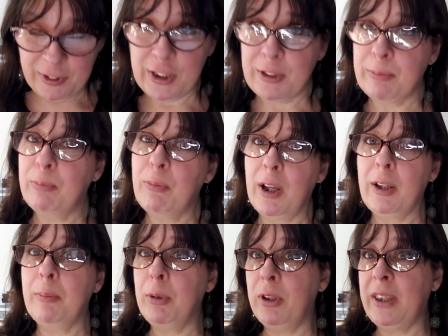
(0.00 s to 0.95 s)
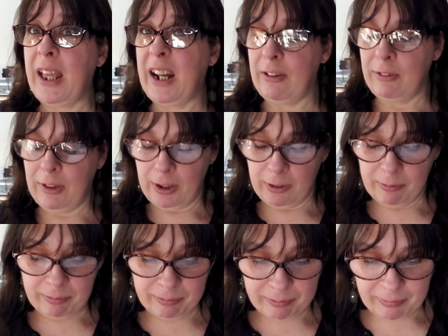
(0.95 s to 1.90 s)
Just wanted to put that out there.
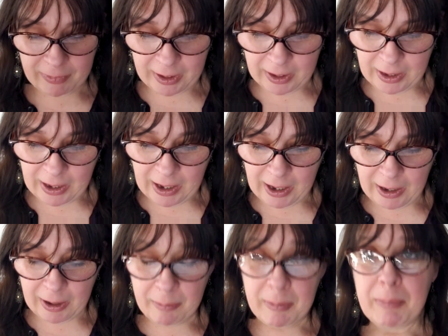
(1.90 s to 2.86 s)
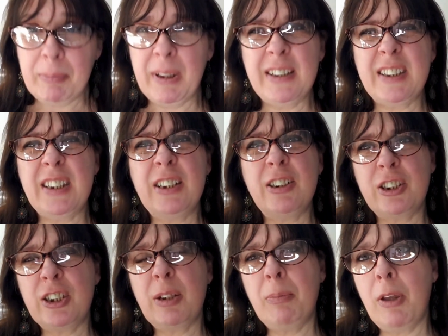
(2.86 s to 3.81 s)
And plus
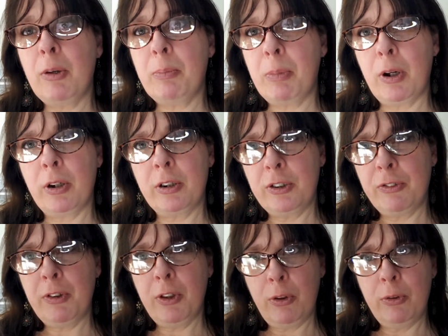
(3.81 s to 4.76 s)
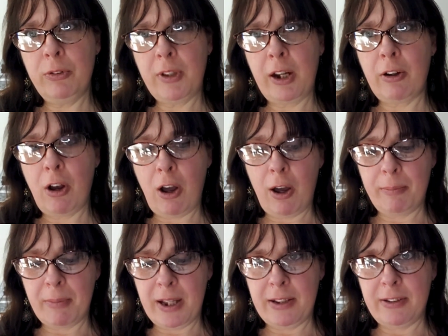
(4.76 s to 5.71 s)
there's some other perks for those that are
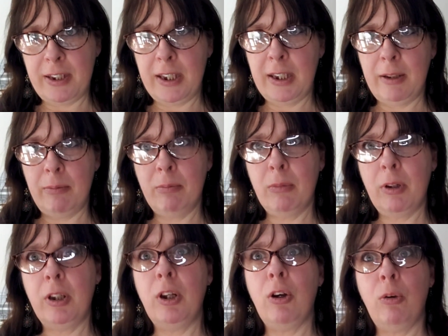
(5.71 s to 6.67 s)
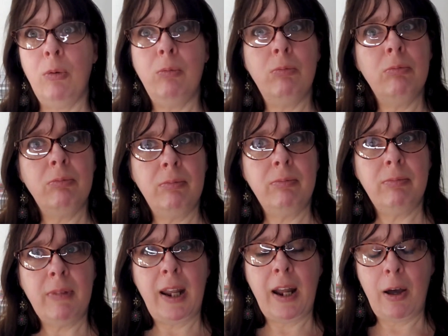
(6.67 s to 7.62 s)
on my team,
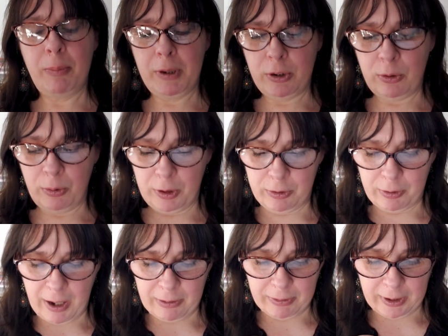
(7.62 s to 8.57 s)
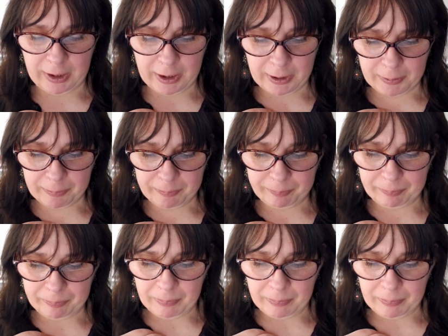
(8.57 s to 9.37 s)
that I'll be doing throughout the year.